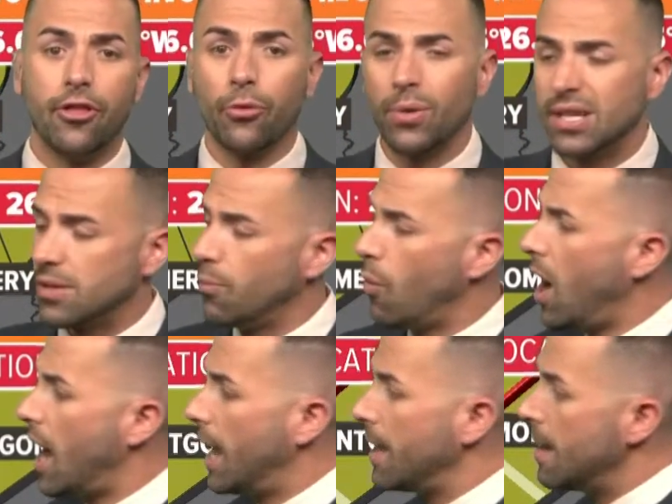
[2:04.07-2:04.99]
And the reason
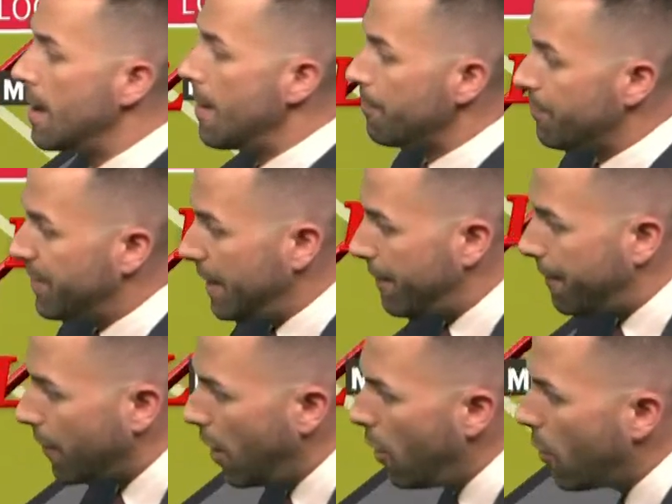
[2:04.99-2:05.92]
why the
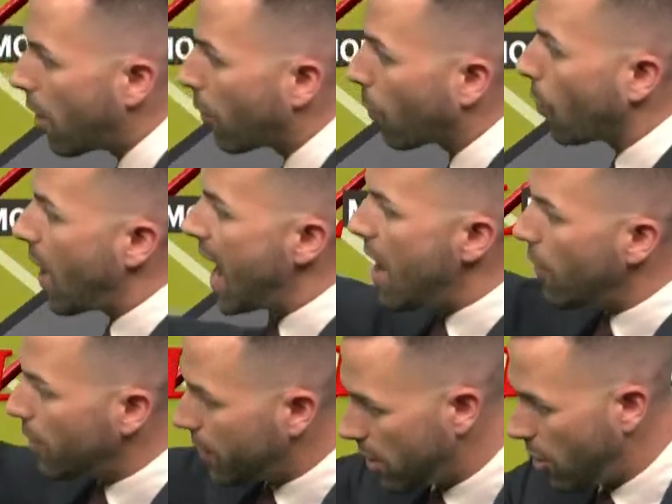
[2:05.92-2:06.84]
flow
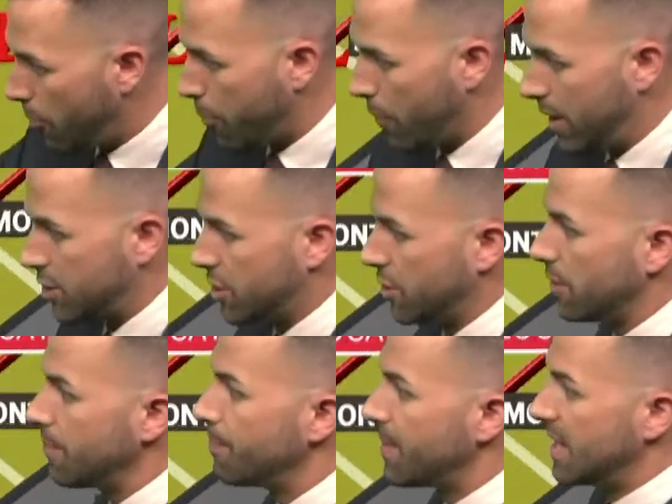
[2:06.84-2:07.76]
around low
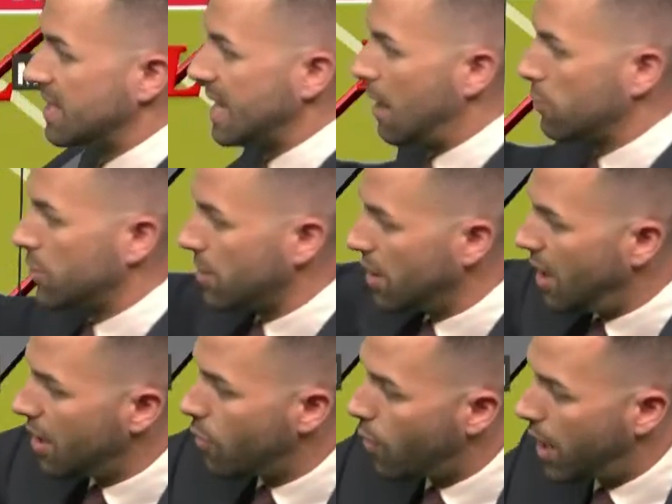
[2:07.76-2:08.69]
pressure is
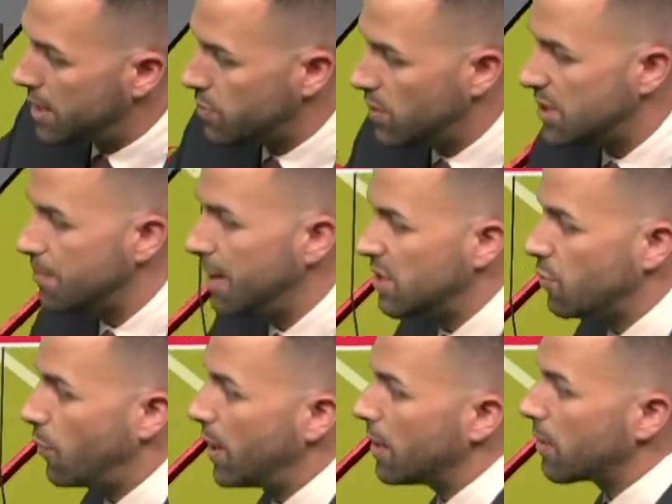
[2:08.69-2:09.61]
counterclockwise, which
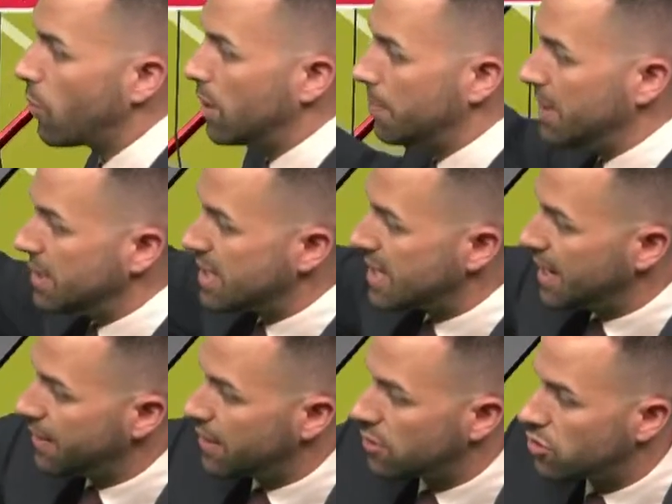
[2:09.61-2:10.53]
means we are going to be
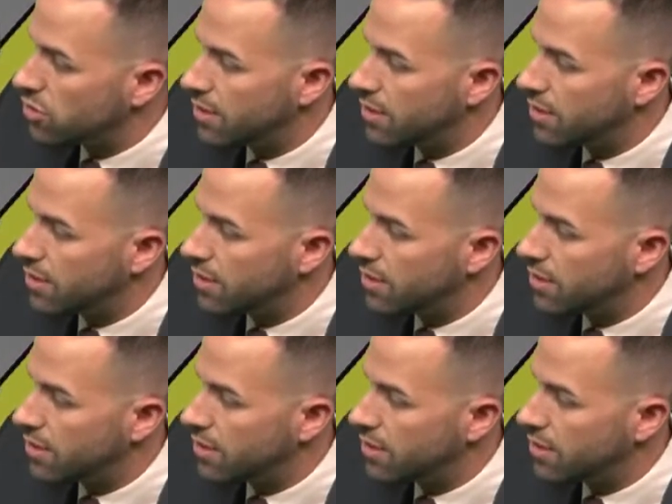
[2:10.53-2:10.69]
seeing the,